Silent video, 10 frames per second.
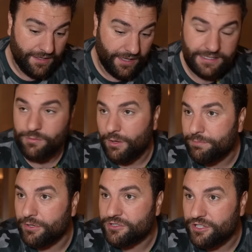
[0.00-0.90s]
He's a
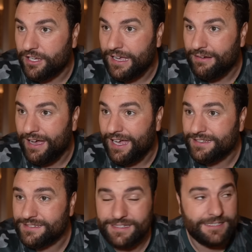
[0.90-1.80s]
one-punch knockout
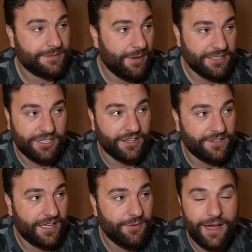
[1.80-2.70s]
artist. He's smashed
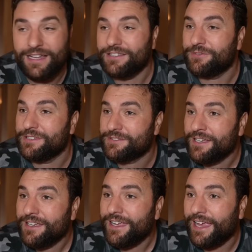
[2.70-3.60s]
Deontay Wilder. He's
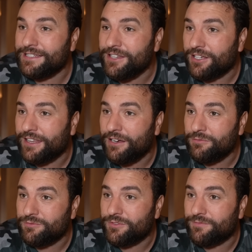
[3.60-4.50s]
knocked
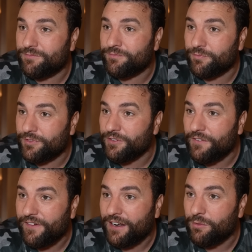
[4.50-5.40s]
out the other
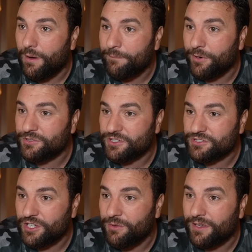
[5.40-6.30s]
fella in one punch,
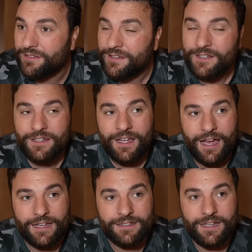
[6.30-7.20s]
and so on.
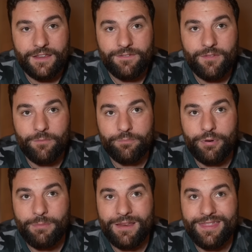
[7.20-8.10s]
And
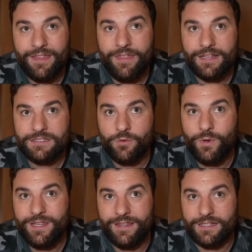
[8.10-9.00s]
probably that's a
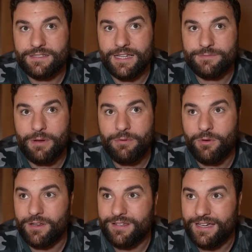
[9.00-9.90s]
weakness. That's probably
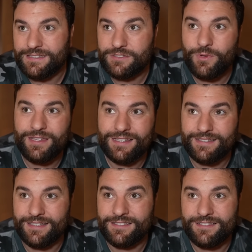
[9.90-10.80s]
one of Tyson's
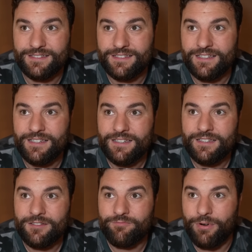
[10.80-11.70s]
weaknesses.
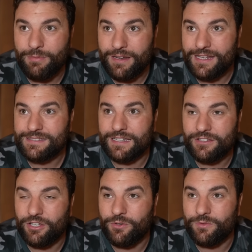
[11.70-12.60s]
Probably listening
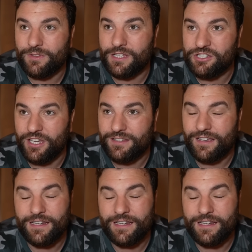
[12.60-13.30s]
to the shit.